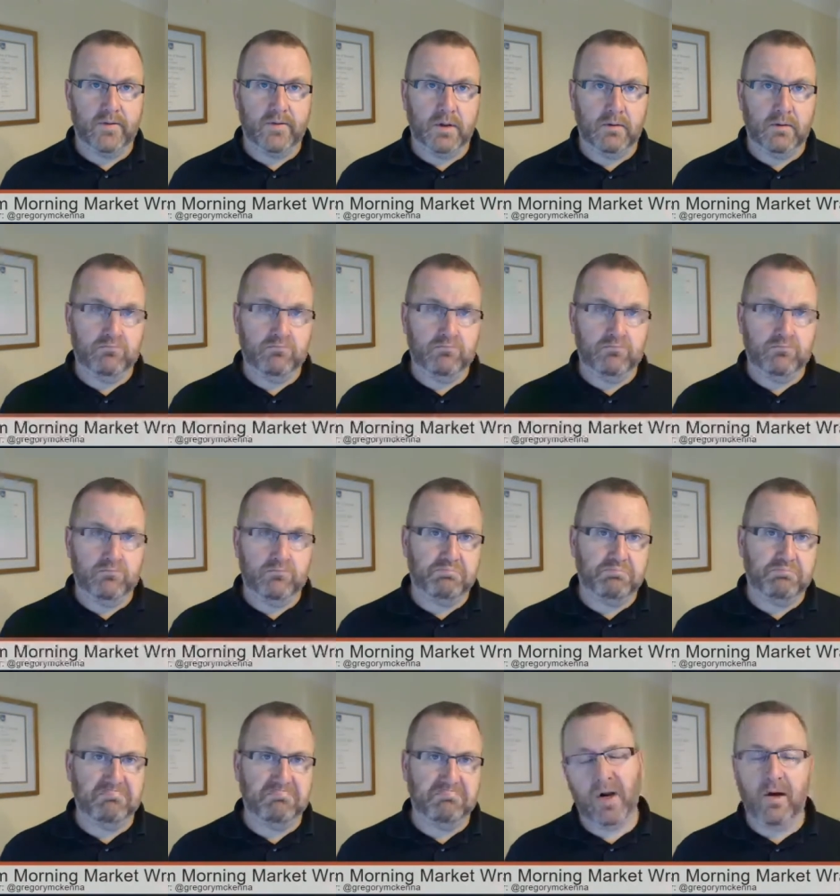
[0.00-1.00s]
107,
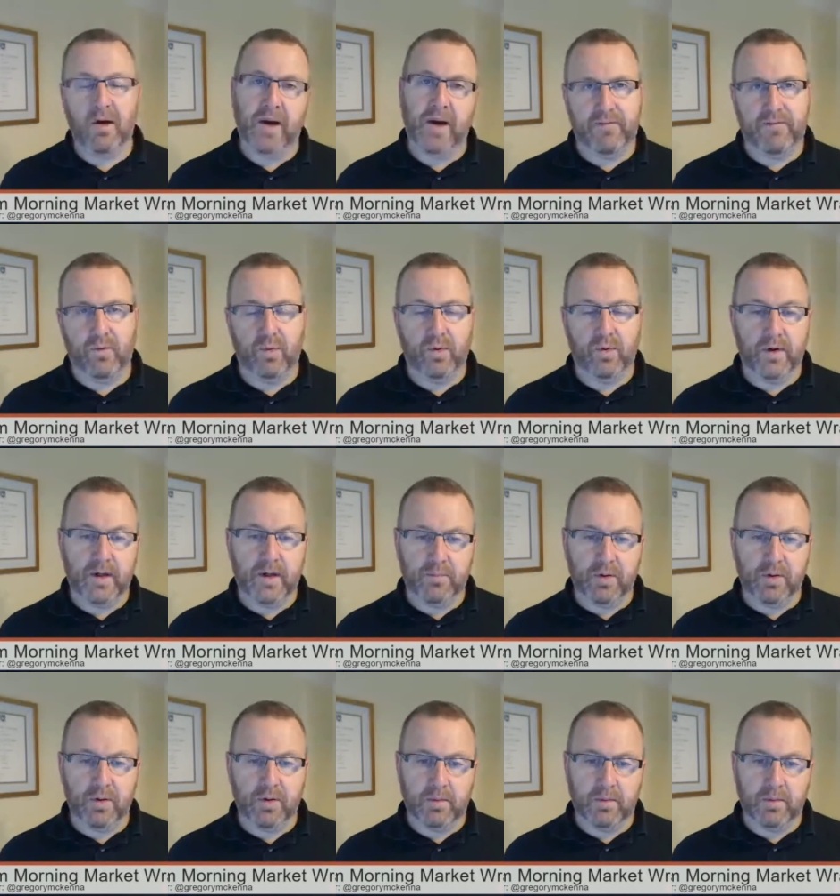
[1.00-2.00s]

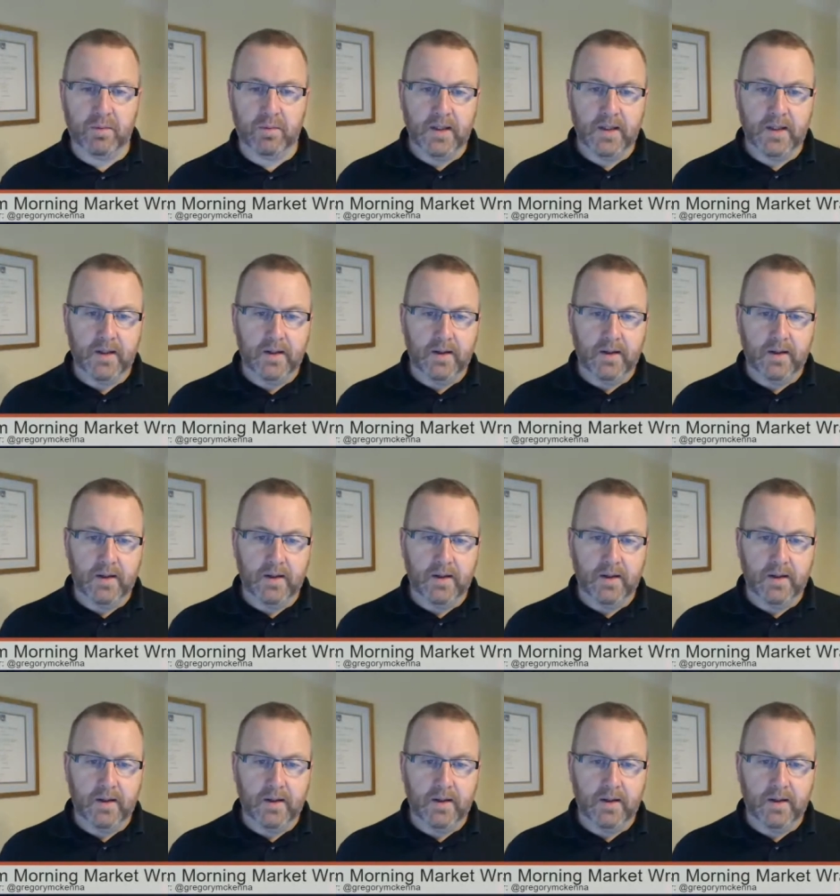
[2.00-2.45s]
108.14 probably,